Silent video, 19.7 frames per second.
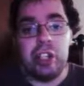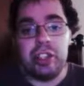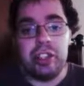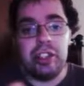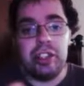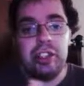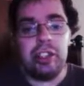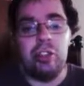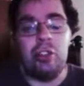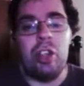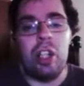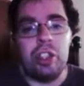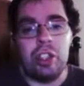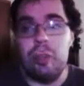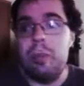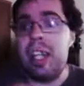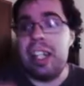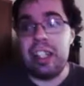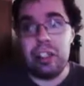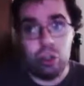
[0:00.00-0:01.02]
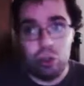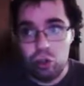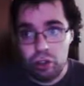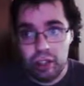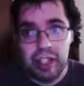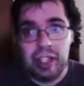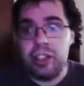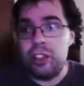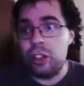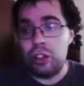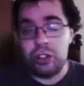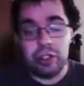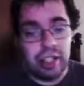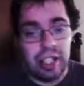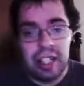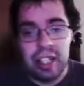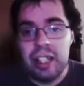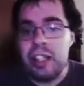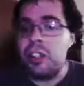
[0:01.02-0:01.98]
structure would be like your organs, your
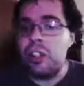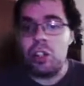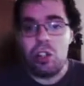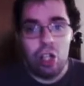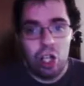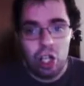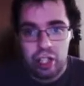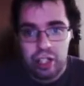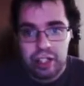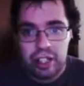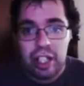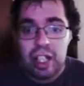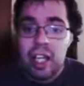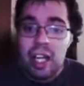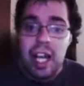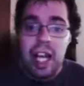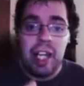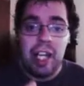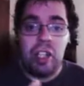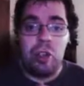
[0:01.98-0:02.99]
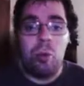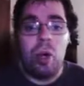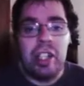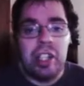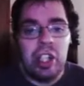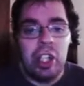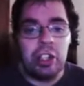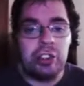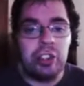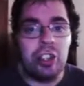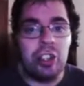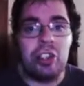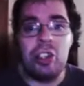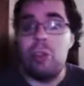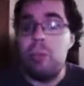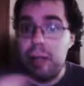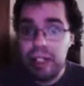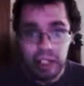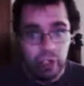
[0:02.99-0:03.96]
skin, your heart, and your quaternary structure
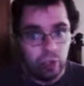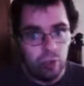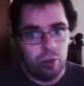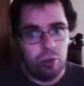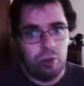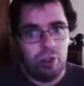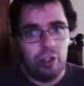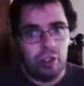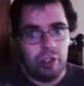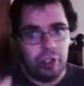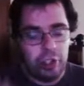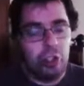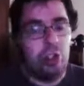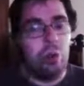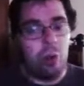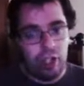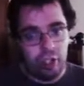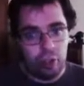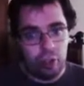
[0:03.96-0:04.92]
would be you. You are the